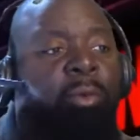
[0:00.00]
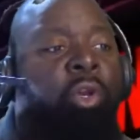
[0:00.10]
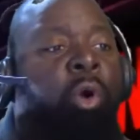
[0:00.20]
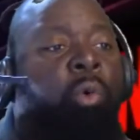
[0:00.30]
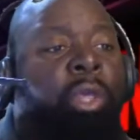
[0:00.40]

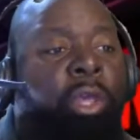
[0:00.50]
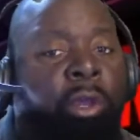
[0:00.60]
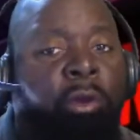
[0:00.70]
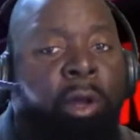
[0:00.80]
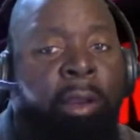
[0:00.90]
you don't
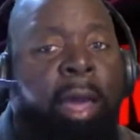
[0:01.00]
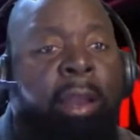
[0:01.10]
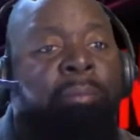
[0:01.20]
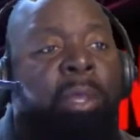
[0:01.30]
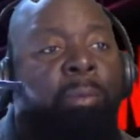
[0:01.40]
hear a
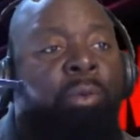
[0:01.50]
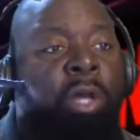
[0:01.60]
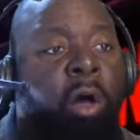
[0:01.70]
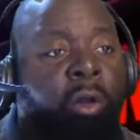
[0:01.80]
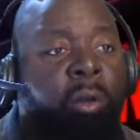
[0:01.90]
lot of people
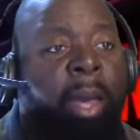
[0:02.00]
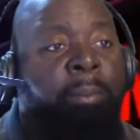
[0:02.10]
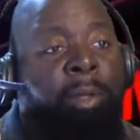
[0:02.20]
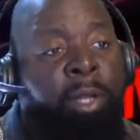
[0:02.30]
talking about it.